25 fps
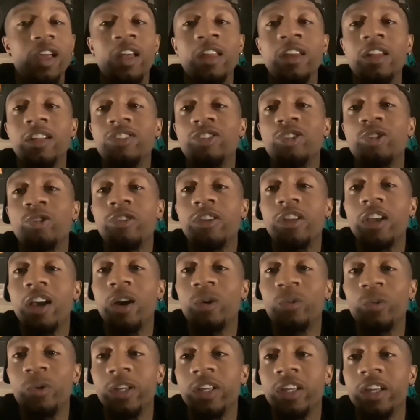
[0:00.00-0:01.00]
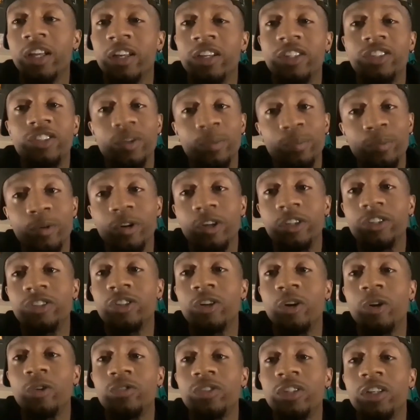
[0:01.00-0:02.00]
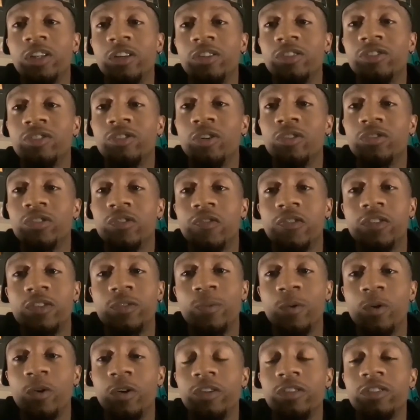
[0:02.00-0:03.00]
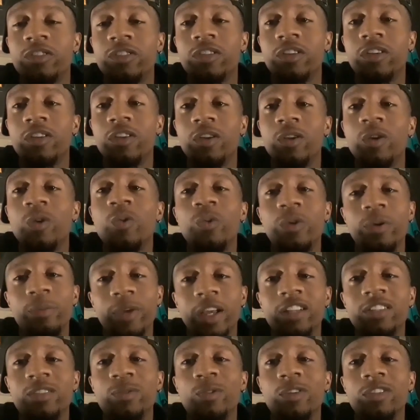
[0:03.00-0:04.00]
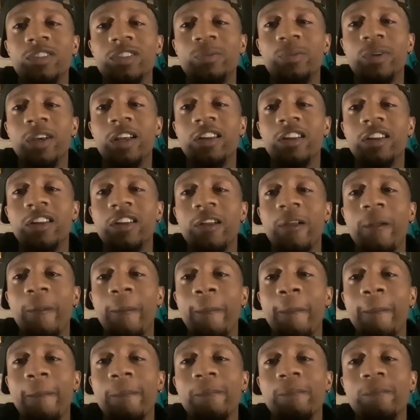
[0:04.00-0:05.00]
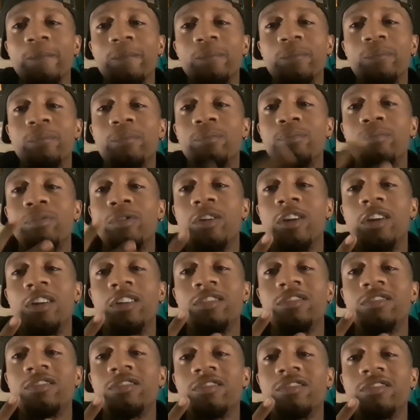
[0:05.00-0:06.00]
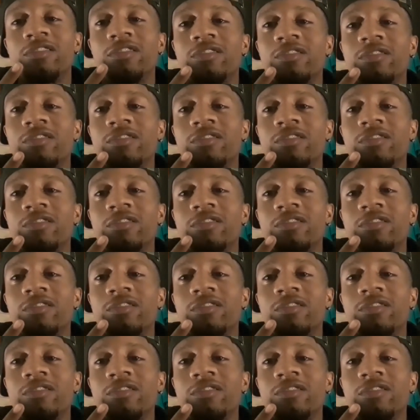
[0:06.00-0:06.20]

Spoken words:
and enjoy y'all weekend. It's your boy Jones here on Jones for Sports. We make sports better. Peace.